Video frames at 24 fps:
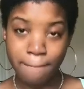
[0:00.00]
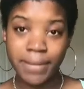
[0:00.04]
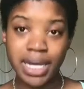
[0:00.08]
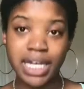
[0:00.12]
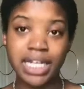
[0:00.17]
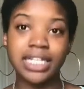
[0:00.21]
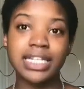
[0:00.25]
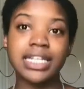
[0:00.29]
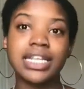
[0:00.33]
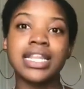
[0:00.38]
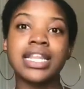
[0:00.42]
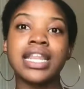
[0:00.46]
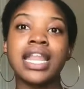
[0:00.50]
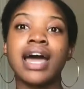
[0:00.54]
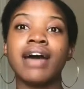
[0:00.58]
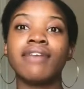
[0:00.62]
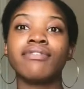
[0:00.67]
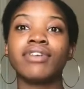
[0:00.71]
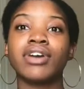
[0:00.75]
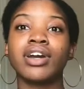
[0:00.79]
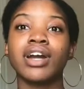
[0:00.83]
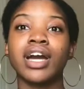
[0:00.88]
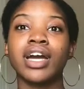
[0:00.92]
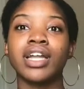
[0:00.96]
Never
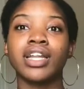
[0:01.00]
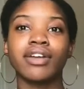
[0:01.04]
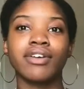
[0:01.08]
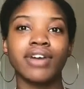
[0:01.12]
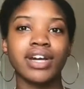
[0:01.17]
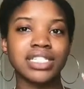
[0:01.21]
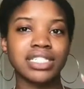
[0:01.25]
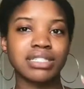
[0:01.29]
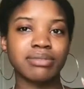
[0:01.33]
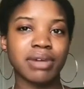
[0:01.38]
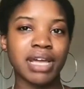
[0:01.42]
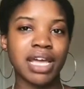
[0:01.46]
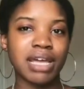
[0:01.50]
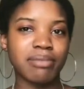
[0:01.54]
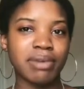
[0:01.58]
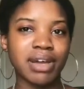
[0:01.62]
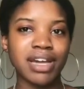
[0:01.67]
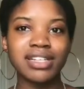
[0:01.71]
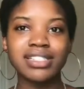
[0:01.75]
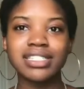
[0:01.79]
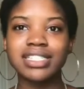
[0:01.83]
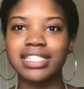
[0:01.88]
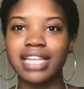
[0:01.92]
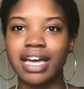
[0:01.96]
underestimate, am I
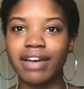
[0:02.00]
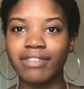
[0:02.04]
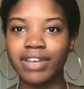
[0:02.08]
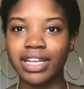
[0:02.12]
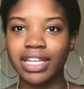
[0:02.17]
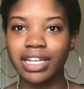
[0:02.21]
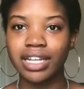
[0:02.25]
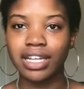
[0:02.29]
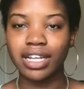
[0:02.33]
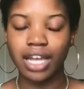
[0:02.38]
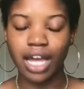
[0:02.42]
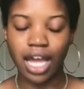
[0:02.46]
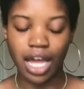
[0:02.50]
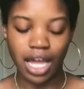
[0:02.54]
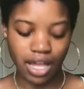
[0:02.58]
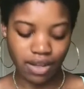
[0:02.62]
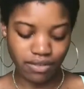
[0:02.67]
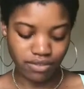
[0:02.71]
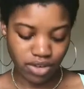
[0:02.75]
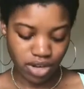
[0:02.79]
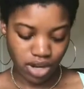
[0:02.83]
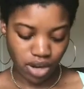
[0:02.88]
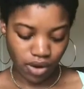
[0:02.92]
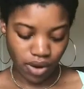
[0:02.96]
on 7? I have
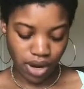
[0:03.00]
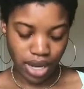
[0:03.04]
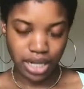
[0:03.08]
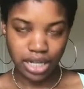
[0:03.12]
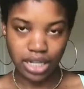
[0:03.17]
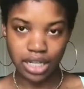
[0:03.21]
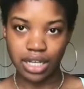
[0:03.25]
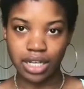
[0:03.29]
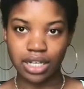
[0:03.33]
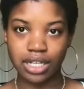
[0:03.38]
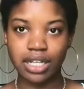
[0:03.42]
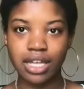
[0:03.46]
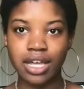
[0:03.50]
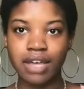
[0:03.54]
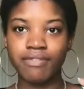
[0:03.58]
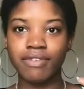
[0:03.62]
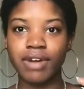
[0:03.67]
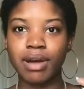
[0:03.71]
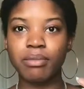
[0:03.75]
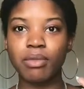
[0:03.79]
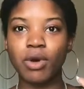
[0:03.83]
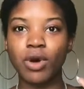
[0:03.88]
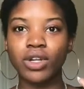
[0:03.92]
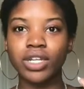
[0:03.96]
no idea. If
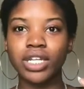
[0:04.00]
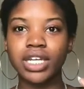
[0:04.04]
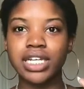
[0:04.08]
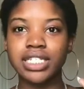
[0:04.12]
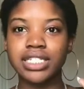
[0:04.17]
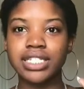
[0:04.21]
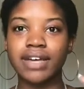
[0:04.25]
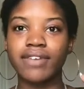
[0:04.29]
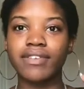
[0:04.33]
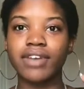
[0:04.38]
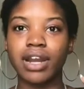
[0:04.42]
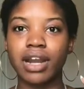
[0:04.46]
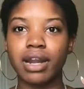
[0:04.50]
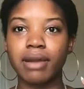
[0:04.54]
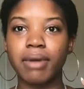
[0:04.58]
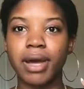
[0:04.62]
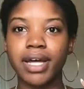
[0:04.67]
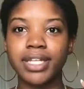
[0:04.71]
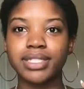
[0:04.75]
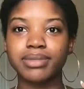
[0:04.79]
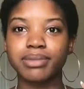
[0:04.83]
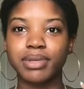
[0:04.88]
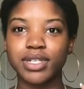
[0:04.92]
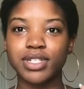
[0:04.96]
I'm holding a 7 and I'm not
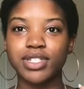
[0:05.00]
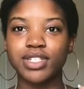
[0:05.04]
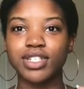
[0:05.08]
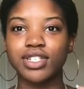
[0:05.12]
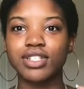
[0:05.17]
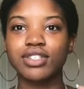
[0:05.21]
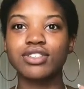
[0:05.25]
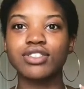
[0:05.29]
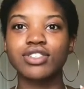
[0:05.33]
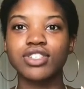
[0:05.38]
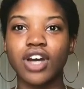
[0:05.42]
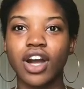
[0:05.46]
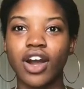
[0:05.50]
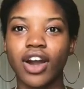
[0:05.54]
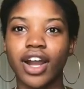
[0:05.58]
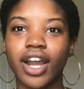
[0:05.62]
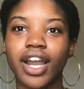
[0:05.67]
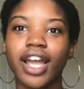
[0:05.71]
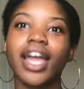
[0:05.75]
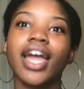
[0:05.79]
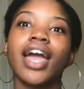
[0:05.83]
supposed to, sorry.